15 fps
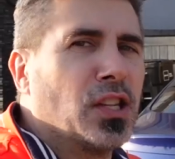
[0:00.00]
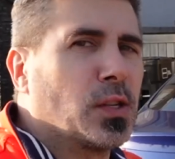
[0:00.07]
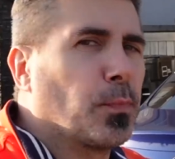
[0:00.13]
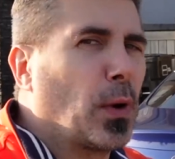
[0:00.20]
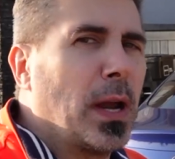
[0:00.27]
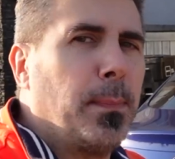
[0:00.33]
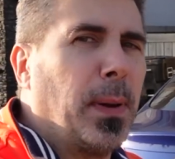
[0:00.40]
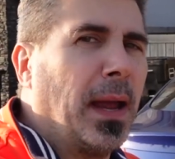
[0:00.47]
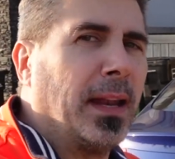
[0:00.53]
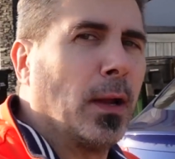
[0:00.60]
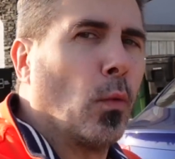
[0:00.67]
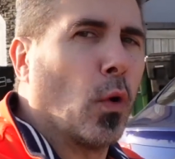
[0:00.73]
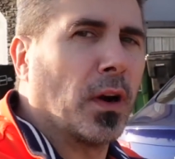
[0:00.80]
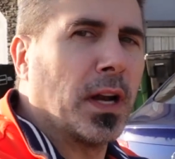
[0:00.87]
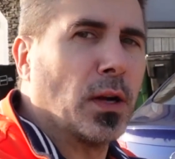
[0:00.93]
spray
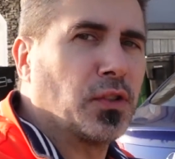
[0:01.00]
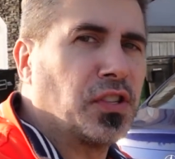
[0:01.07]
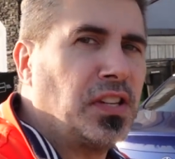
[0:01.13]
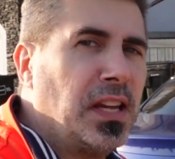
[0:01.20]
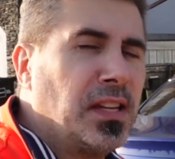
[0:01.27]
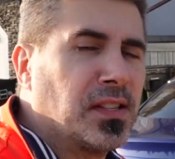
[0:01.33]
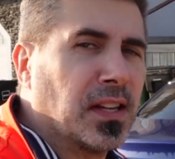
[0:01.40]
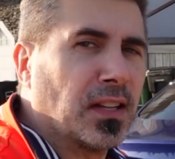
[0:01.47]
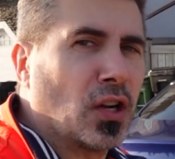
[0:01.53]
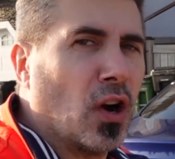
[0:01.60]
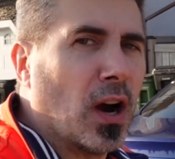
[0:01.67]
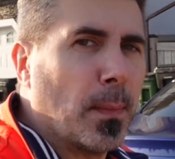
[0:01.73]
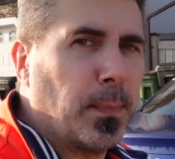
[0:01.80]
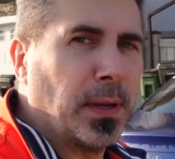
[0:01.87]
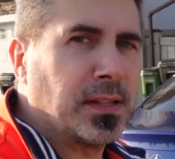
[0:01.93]
painting worn out seats and
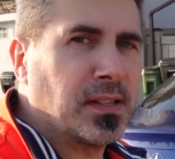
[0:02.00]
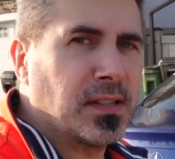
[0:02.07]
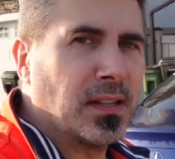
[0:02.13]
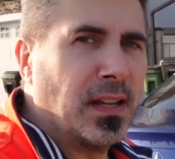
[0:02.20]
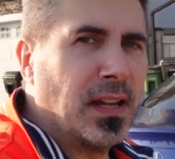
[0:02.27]
carpets,